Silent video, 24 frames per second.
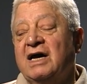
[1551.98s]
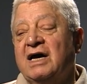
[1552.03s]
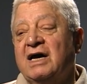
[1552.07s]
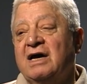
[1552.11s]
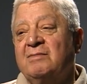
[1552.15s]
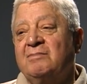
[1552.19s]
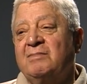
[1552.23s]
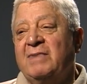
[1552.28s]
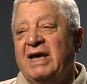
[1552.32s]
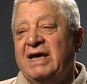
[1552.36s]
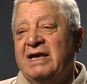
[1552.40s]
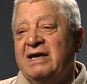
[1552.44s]

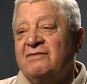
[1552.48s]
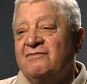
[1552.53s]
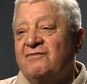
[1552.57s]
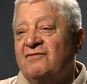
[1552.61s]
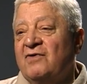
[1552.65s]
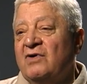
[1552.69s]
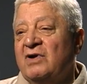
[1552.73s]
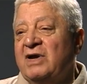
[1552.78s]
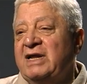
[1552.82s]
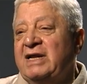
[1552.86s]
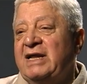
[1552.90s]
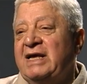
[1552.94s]
making
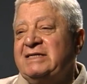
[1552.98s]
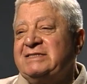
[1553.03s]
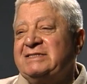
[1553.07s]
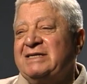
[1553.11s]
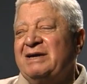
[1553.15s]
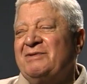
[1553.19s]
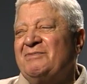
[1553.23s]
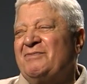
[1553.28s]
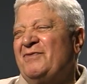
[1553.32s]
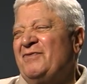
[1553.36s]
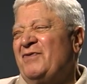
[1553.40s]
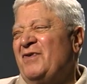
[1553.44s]
phone. And they
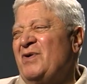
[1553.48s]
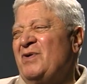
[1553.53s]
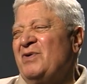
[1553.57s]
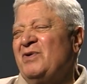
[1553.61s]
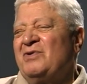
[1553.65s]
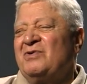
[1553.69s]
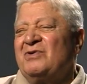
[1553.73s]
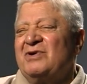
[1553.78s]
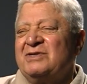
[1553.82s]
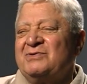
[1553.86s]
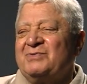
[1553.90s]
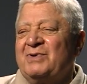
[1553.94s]
say phone
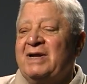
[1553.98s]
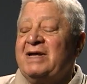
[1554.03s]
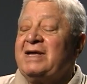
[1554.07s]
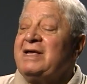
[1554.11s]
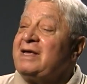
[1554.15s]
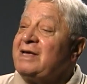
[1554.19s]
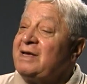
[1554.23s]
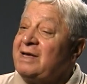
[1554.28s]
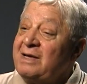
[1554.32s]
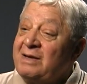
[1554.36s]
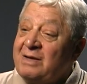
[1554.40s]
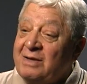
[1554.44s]
calls, what?
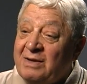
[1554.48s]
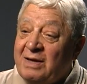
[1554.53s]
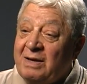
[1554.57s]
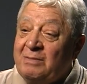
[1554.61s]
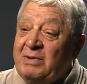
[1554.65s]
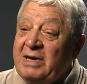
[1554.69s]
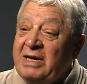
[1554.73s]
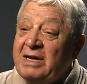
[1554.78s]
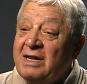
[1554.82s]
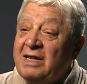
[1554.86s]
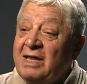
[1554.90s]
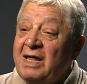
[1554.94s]
They
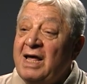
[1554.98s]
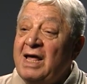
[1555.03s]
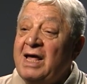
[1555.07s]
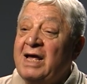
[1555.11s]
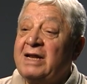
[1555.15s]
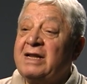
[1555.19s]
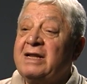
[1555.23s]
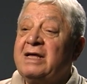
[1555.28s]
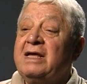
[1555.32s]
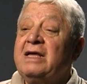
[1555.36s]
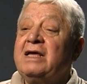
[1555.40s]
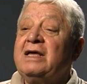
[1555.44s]
mean a lot.
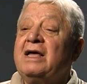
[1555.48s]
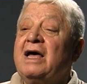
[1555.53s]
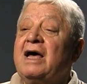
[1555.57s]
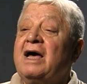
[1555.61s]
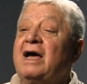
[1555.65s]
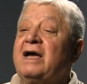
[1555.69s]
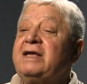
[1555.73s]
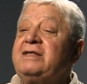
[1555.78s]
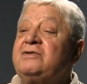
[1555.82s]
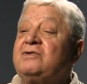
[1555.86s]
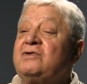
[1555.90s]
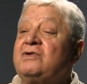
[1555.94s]

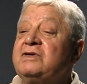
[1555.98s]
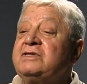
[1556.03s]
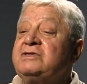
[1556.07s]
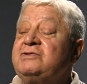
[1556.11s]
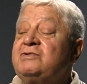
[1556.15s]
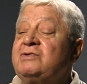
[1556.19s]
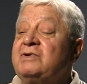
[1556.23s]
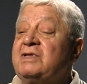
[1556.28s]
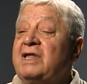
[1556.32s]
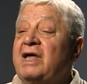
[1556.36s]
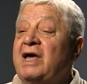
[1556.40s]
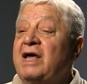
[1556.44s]
I talk
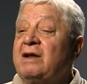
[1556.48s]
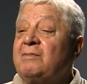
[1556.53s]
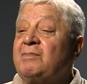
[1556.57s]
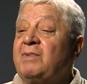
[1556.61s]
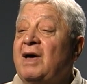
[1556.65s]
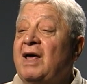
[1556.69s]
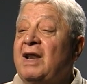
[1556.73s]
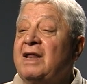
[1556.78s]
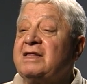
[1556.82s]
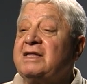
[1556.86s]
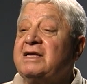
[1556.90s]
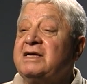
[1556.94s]
to a lot of
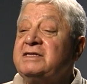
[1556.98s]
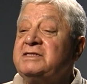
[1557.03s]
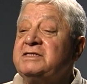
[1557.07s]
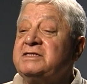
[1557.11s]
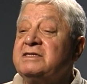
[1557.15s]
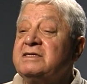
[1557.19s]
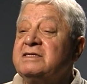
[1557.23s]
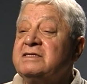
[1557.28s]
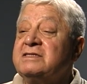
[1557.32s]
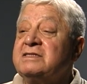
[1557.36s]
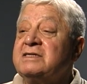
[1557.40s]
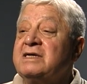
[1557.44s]

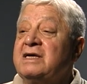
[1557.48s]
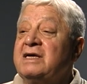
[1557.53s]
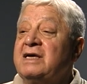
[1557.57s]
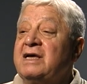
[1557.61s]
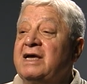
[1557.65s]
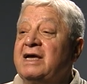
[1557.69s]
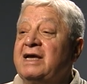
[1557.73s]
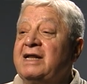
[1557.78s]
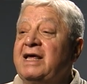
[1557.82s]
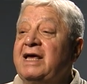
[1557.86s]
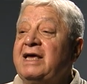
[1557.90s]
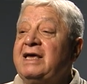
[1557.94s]
politicians,
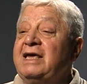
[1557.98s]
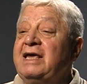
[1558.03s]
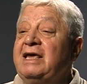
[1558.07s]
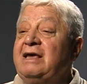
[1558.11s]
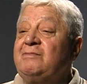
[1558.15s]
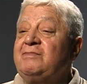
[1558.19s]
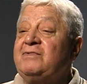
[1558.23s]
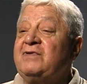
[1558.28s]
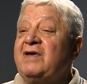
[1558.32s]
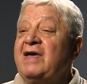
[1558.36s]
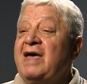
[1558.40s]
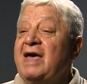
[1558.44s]
and they
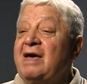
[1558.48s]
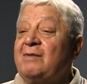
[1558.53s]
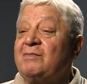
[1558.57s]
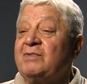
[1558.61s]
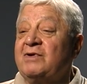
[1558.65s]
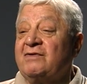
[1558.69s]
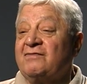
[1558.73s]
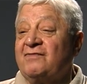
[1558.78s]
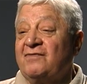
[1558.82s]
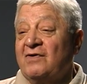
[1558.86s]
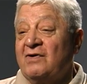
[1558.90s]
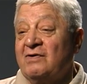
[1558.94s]
keep tab of
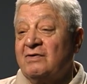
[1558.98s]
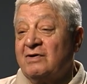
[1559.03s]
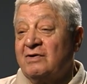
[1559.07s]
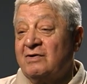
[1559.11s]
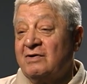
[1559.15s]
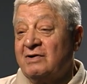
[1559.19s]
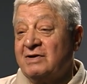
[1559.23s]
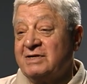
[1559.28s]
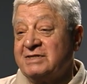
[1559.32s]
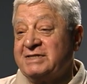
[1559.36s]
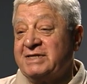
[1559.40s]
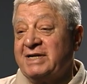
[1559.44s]
the phone
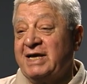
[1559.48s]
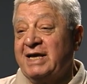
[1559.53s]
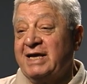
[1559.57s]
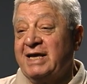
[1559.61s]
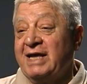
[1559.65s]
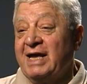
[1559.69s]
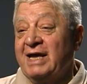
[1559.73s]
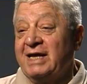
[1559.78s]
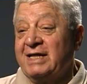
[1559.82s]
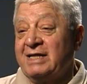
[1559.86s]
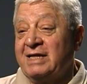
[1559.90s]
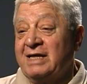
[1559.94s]
calls they
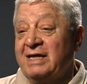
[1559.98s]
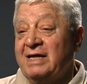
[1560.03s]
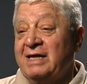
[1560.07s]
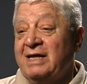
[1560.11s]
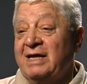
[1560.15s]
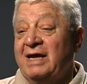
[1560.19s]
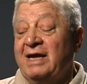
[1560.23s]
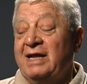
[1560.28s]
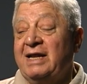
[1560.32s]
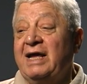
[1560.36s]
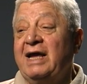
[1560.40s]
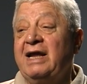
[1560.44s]
get.
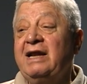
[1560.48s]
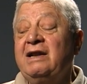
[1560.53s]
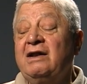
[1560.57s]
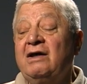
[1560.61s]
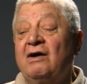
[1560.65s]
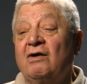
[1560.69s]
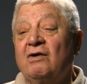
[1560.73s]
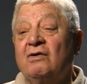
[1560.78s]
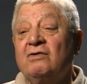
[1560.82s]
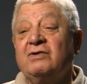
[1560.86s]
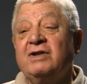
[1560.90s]
And they know